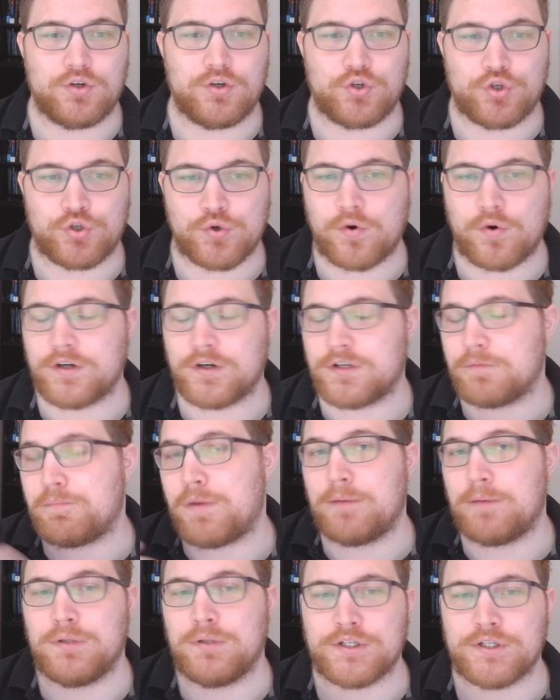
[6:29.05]
Short
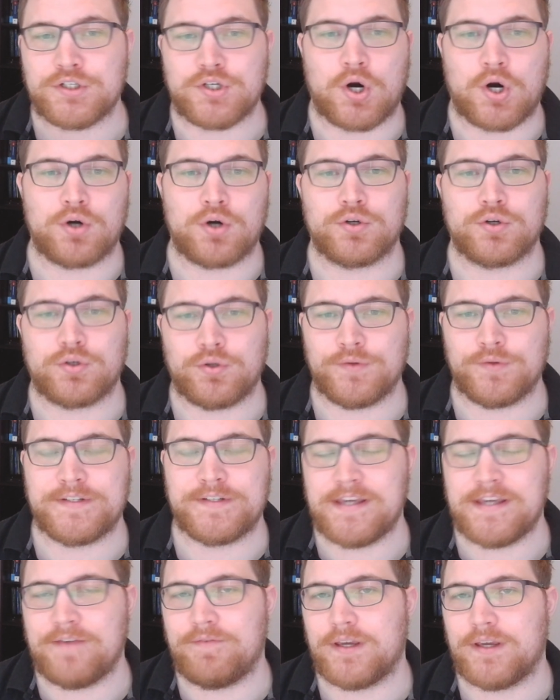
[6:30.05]
published articles
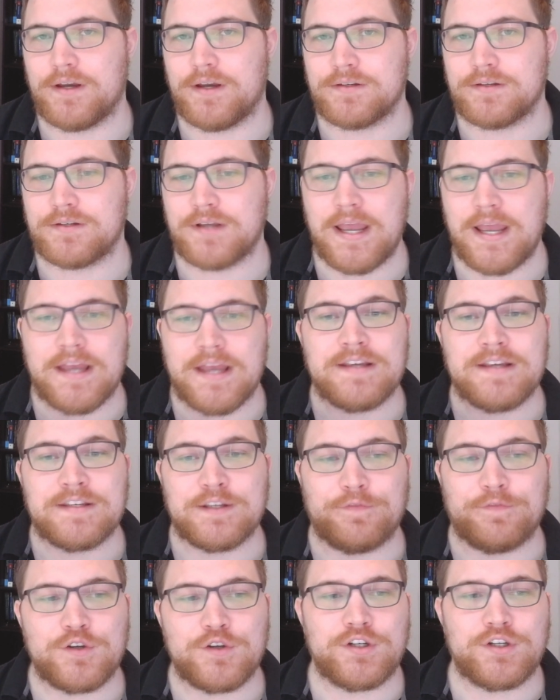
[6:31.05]
giving us
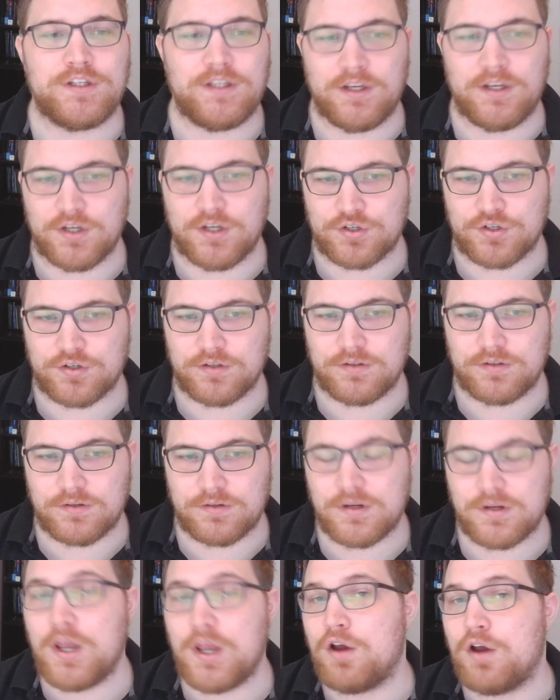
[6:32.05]
sufficient
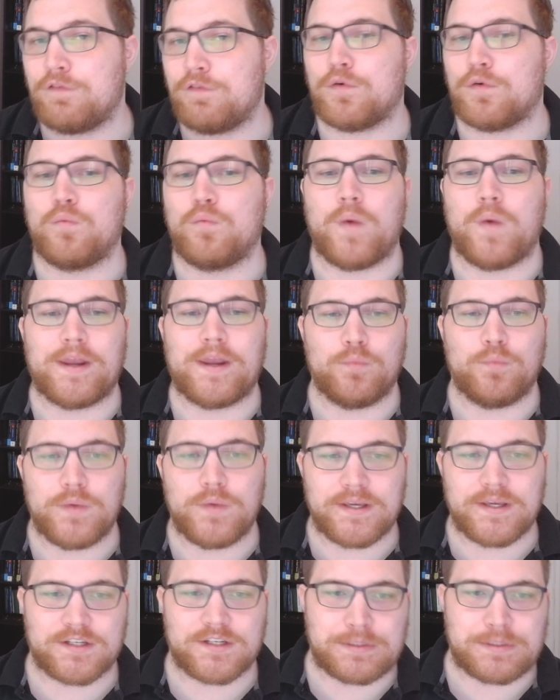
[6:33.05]
conditions for when
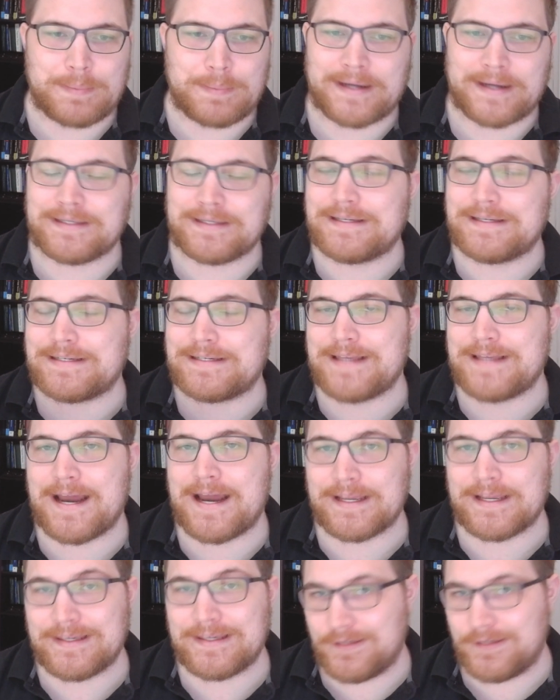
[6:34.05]
we expect
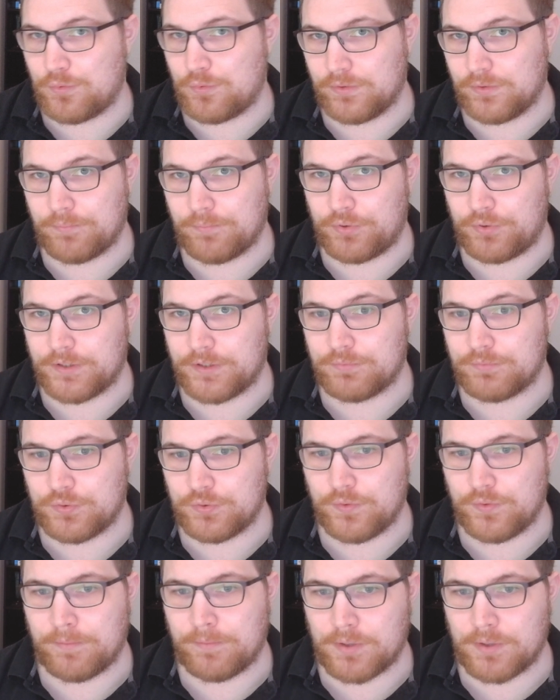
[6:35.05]
static equilibrium
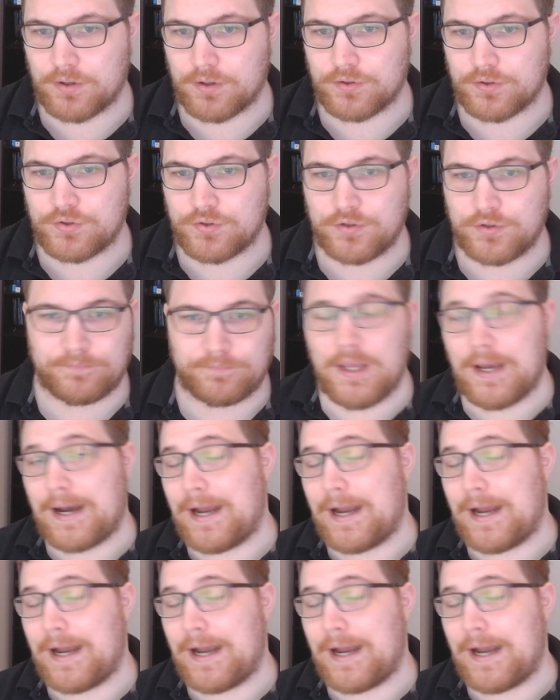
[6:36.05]
to emerge.